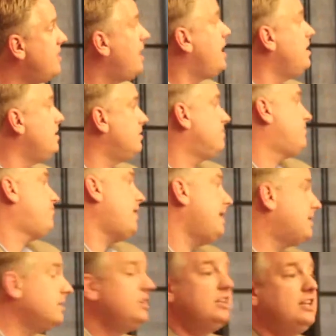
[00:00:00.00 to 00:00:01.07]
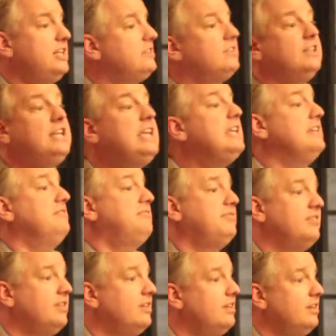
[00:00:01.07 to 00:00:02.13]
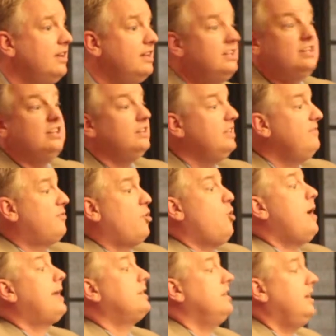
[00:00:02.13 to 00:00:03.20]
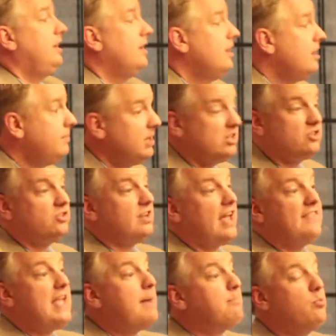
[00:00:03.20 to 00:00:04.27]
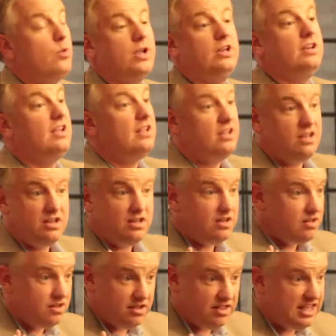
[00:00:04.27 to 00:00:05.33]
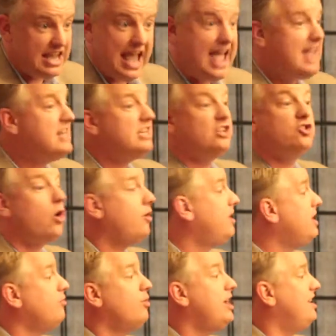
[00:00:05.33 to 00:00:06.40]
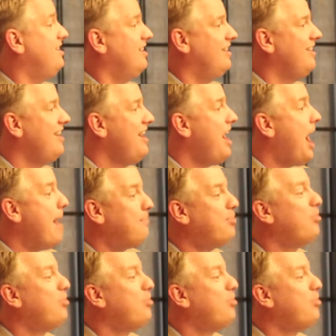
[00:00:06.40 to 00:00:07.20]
then frankly, you need to leave. And you need to leave quickly, because at that point, the end is already written. I